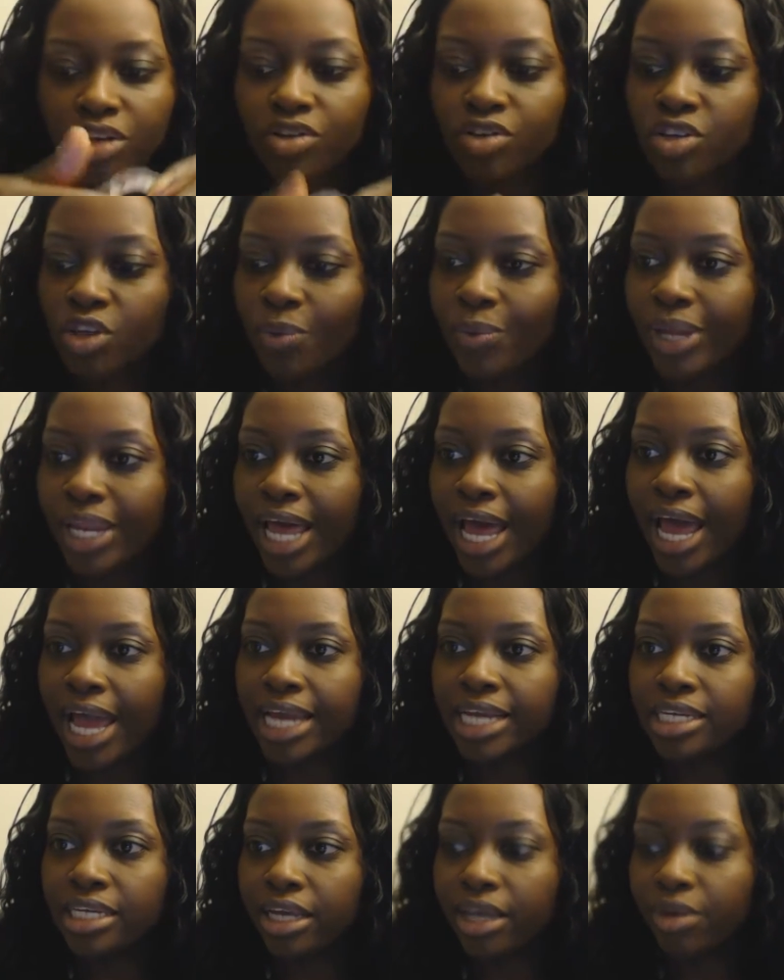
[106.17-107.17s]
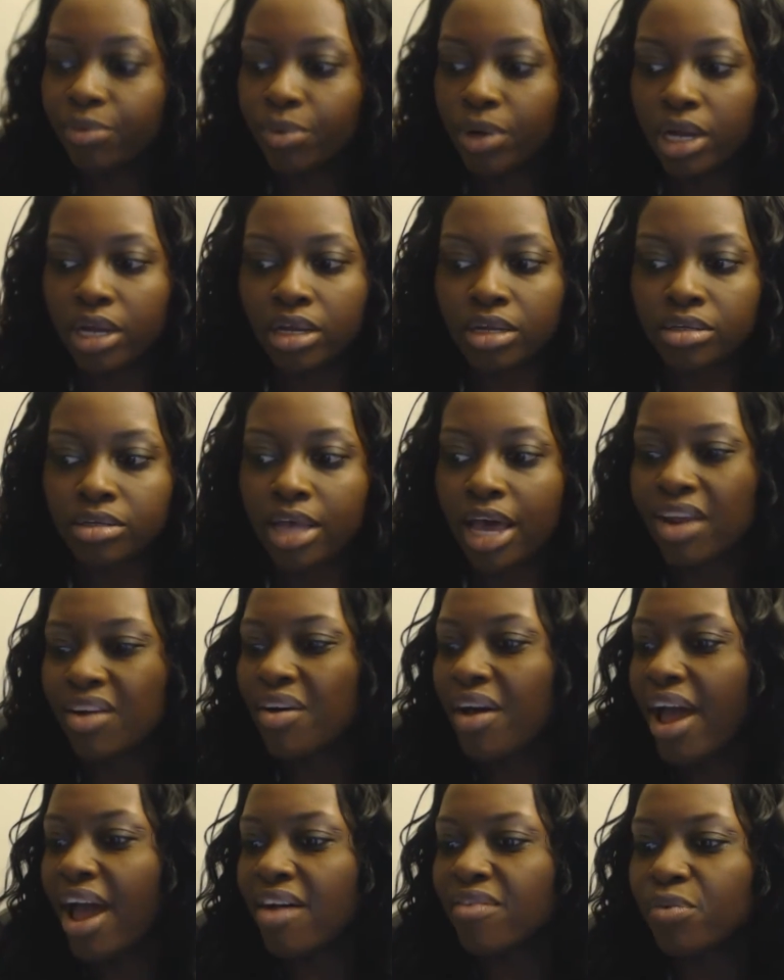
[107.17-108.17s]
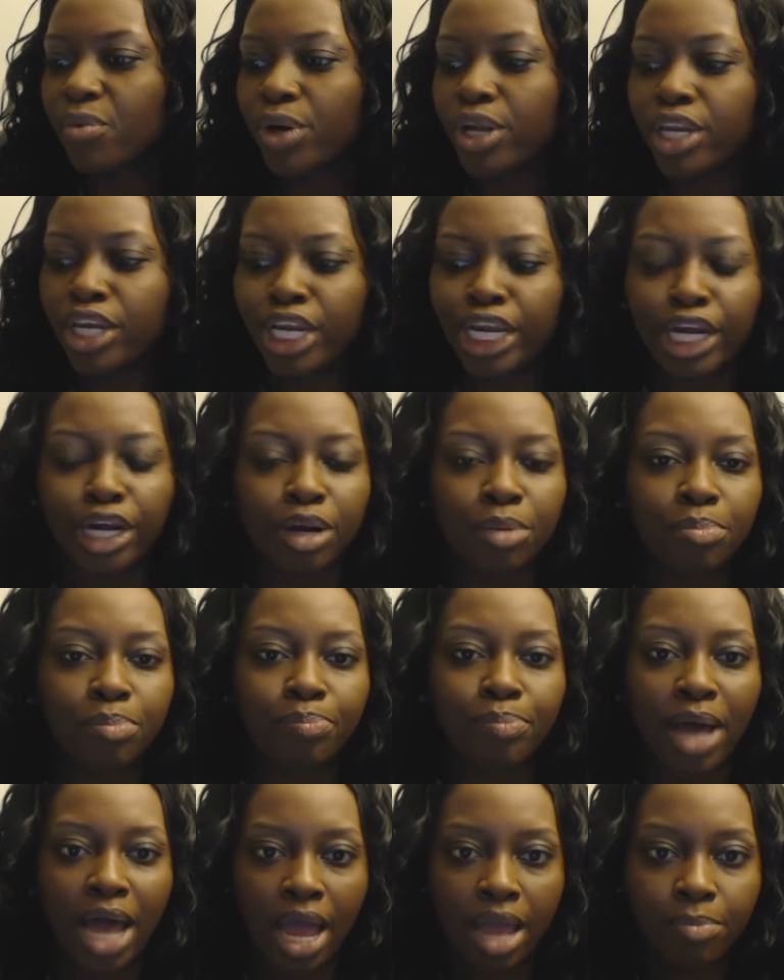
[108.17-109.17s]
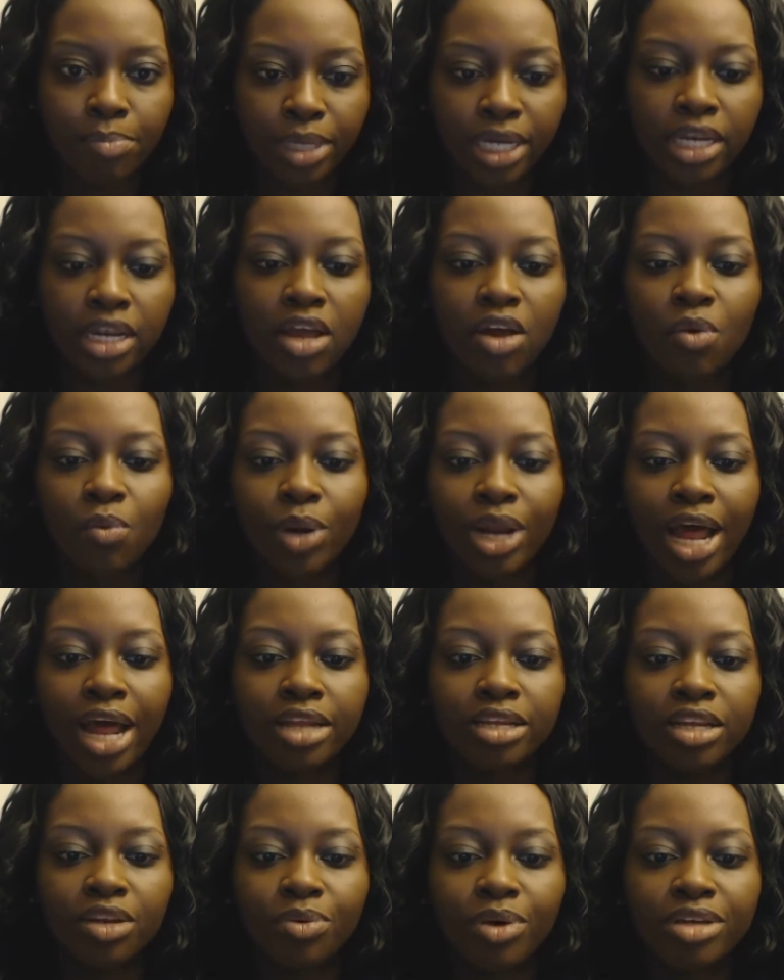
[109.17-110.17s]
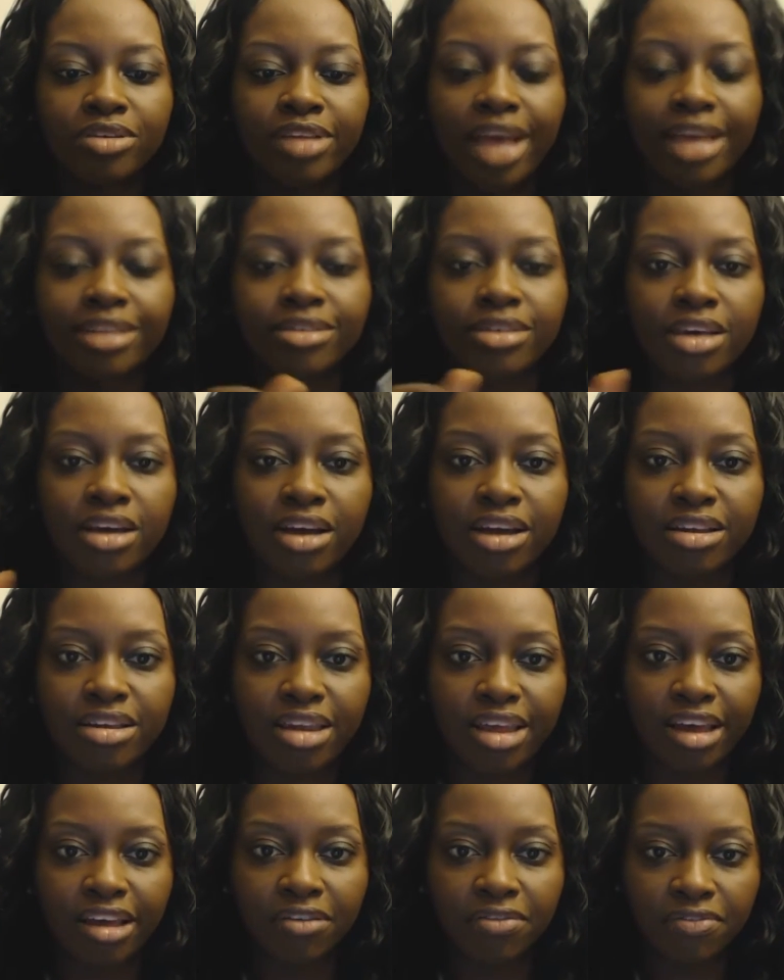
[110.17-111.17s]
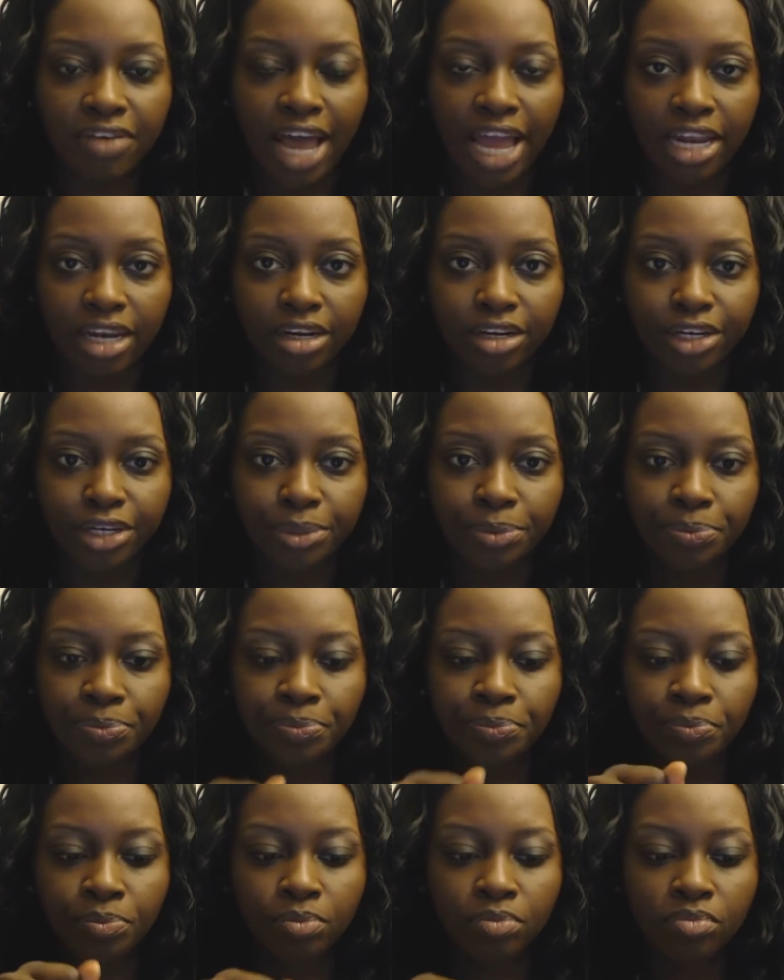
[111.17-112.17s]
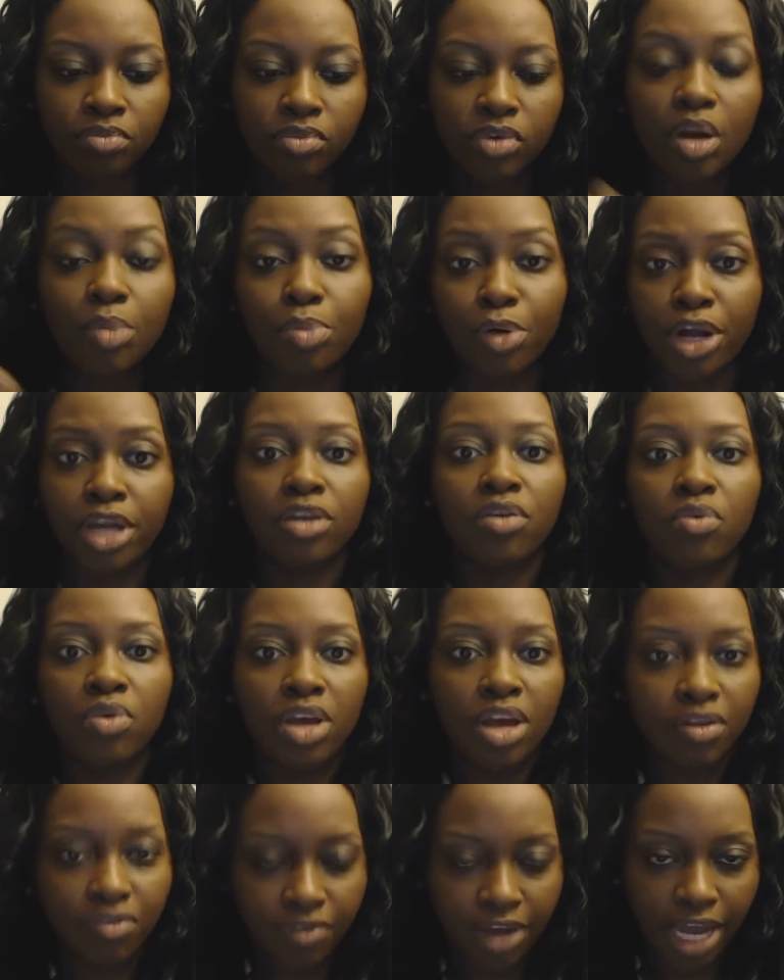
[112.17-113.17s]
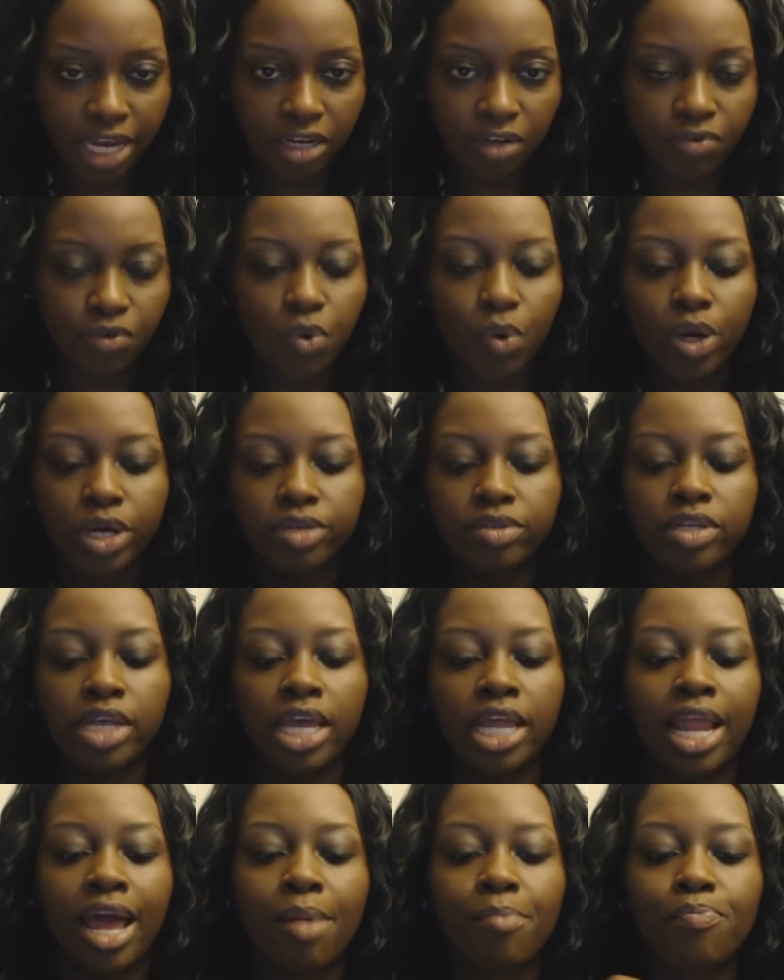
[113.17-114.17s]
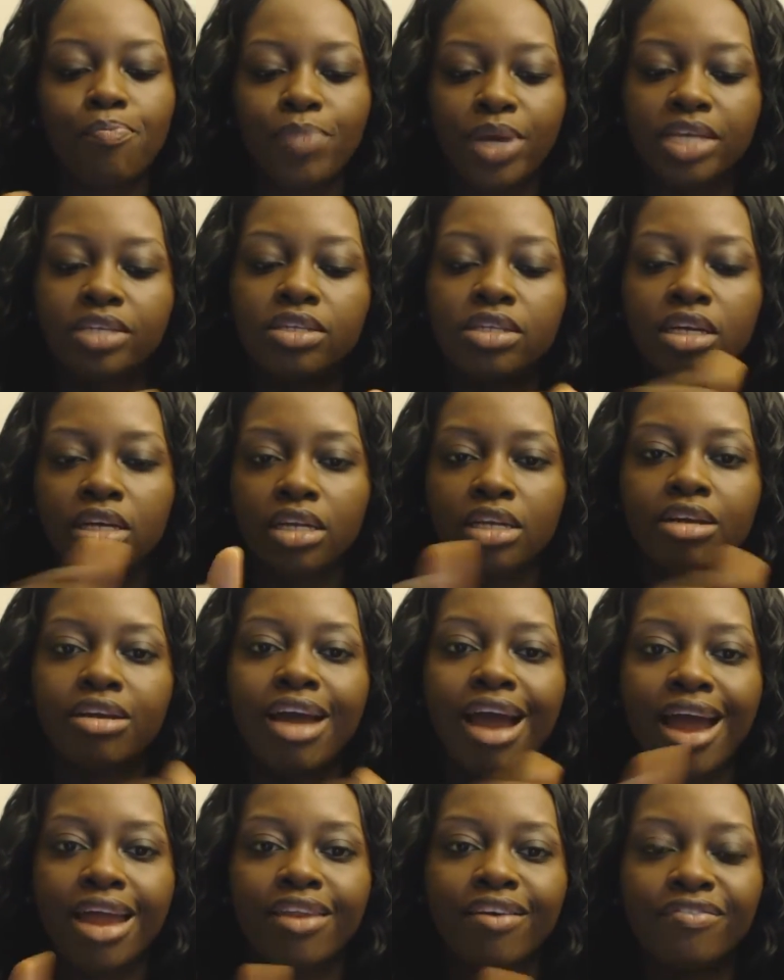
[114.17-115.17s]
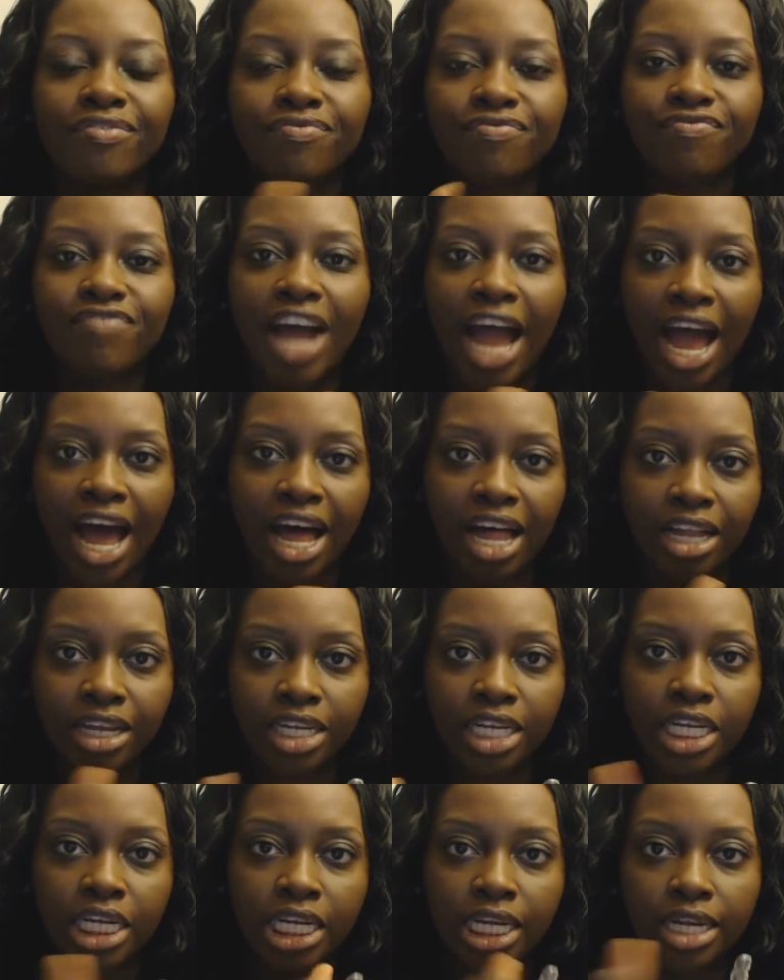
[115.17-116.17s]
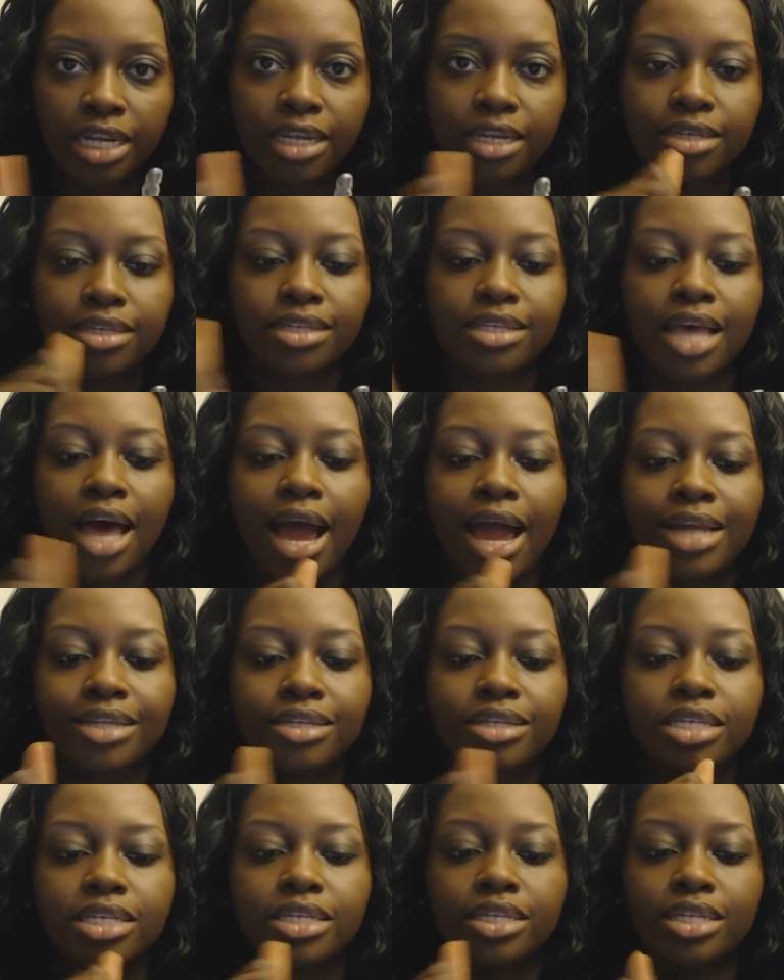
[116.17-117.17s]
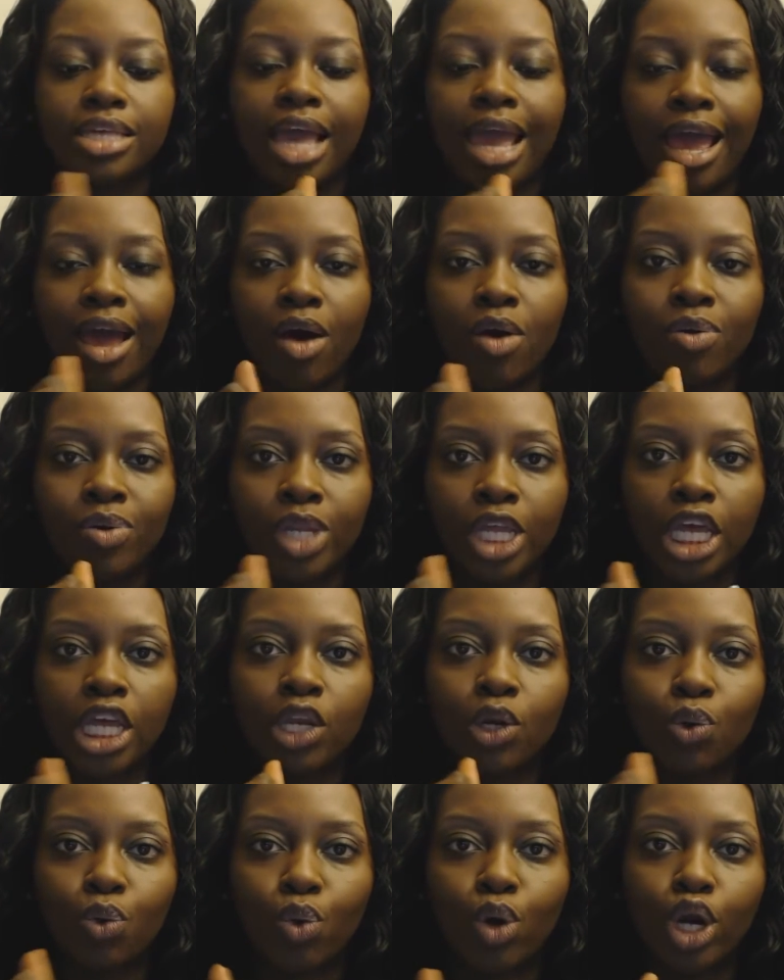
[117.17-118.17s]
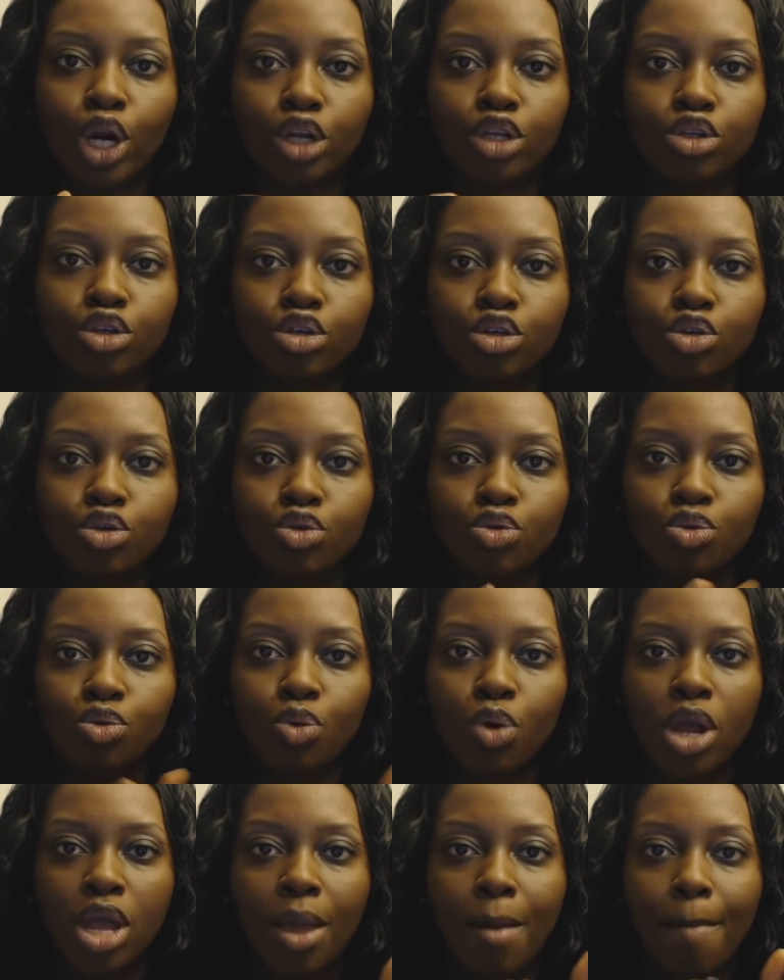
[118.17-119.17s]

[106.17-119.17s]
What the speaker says: So what I did was, I don't have one nearby, but what I did was I took a nail filer, a brand new nail filer, of course, and I basically kind of filed the sides down in order to